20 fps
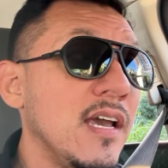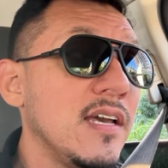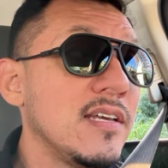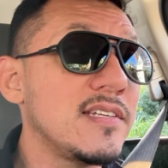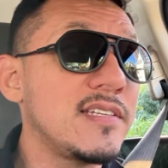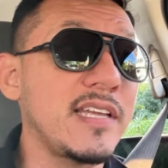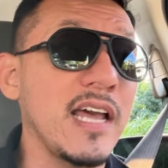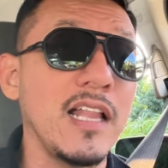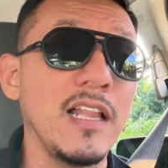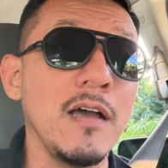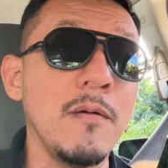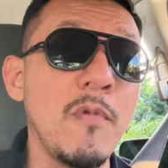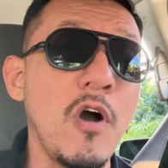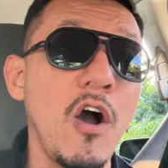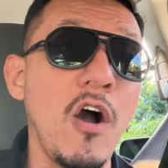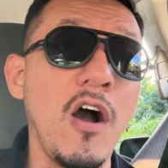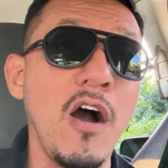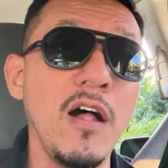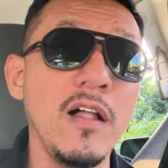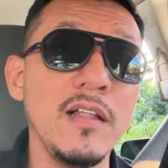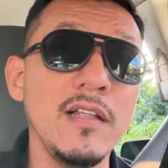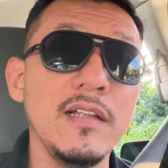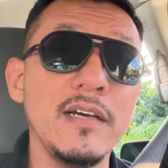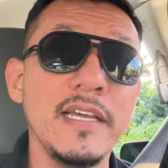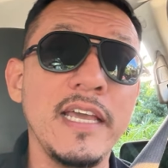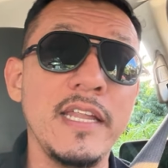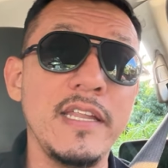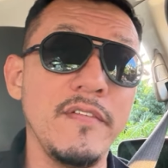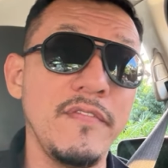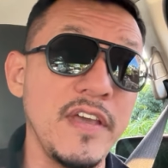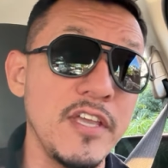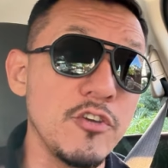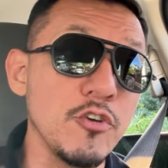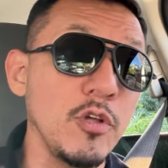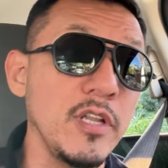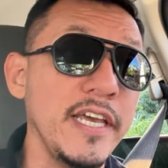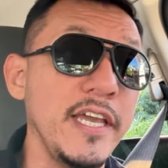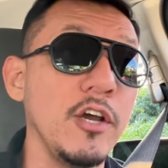Sell them all individually